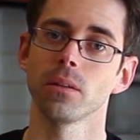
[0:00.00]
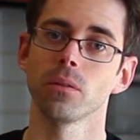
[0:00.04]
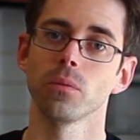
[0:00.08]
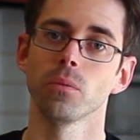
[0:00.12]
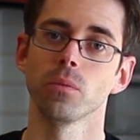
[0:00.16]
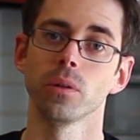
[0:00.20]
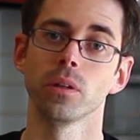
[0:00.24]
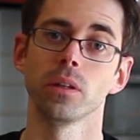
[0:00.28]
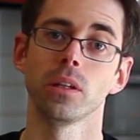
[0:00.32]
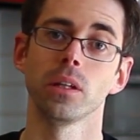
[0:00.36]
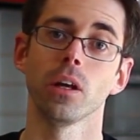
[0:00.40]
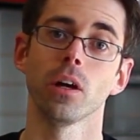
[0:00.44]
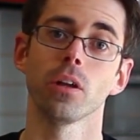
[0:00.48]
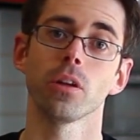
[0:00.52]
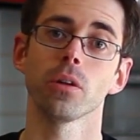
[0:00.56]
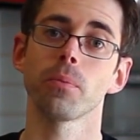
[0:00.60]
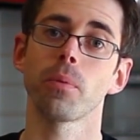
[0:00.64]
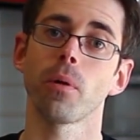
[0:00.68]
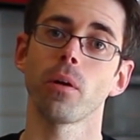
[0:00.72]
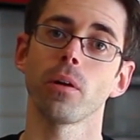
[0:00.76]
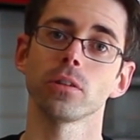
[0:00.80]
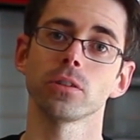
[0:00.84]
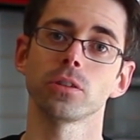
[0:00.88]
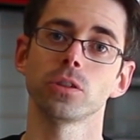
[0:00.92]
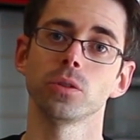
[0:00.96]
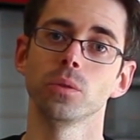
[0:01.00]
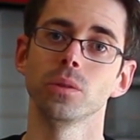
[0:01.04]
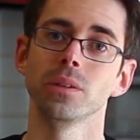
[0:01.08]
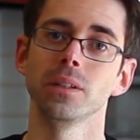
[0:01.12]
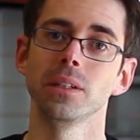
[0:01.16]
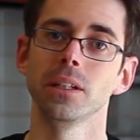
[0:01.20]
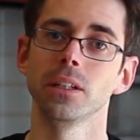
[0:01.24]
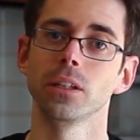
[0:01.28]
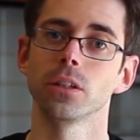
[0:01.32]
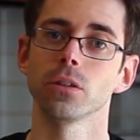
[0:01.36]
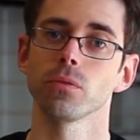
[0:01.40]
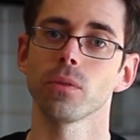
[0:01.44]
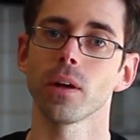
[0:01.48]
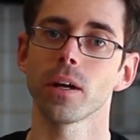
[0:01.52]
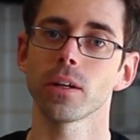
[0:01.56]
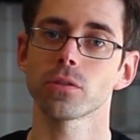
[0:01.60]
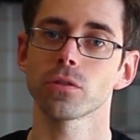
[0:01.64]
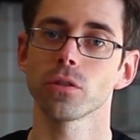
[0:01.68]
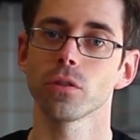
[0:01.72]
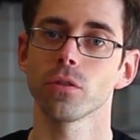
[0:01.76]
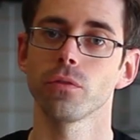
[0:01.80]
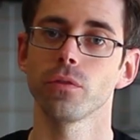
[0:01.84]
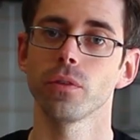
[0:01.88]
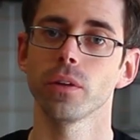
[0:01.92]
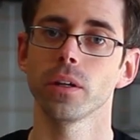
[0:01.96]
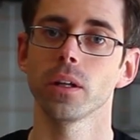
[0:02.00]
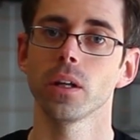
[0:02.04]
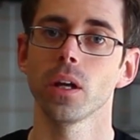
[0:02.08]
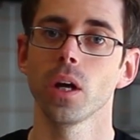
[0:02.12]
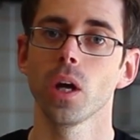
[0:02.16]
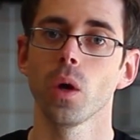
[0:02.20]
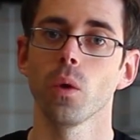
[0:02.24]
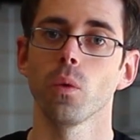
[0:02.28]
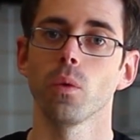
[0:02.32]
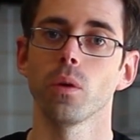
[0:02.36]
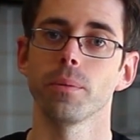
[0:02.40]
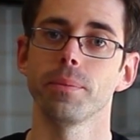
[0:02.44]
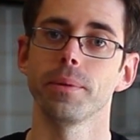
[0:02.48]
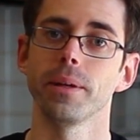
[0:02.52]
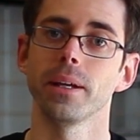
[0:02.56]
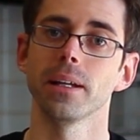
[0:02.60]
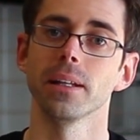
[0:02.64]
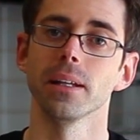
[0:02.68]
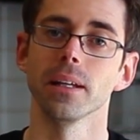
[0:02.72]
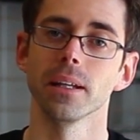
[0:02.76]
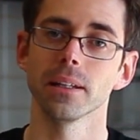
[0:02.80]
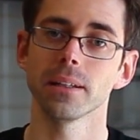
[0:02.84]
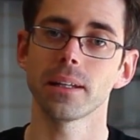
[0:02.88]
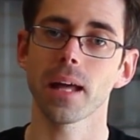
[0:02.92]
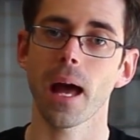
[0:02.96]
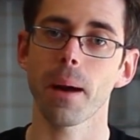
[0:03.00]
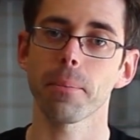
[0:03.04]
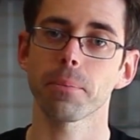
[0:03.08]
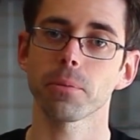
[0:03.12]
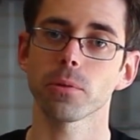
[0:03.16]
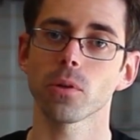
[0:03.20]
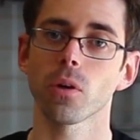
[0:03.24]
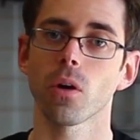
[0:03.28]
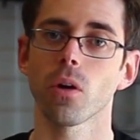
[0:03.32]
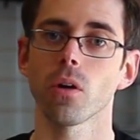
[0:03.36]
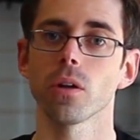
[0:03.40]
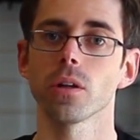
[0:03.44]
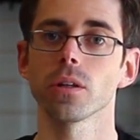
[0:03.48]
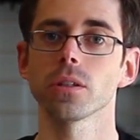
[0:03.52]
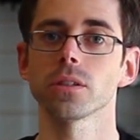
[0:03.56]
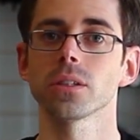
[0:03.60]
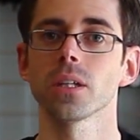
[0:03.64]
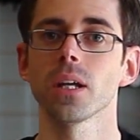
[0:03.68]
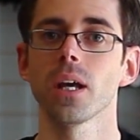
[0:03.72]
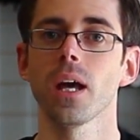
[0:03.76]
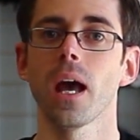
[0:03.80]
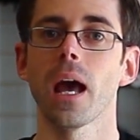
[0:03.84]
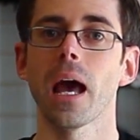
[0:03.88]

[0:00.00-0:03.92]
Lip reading: With the other parts you would need to retrofit would be an adapter harness,